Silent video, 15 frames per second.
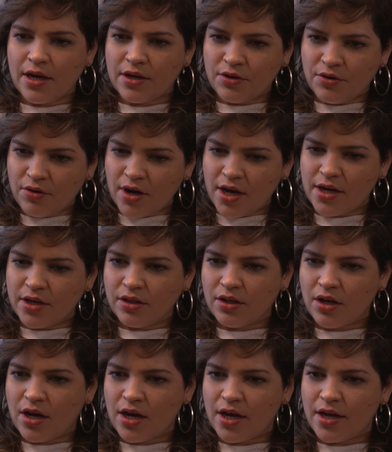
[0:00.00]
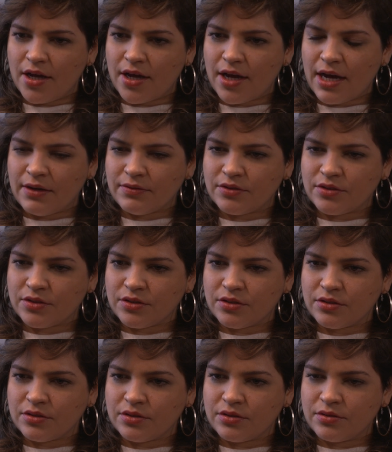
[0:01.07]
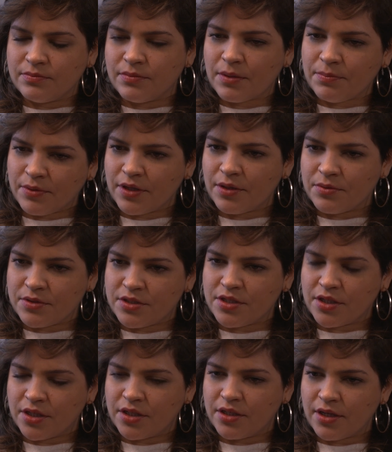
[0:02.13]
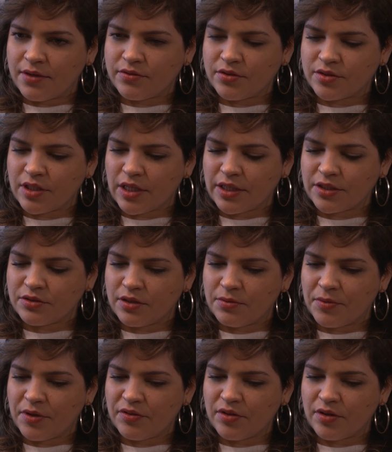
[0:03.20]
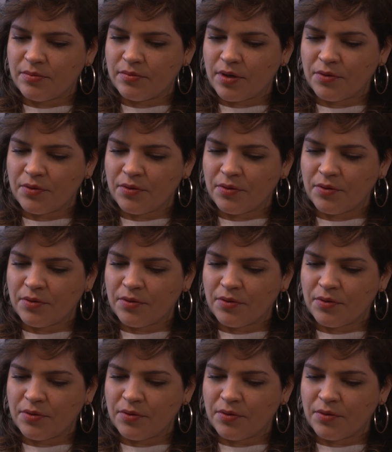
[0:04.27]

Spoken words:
cried a lot after my play was done, after To Hydra and Miss Him.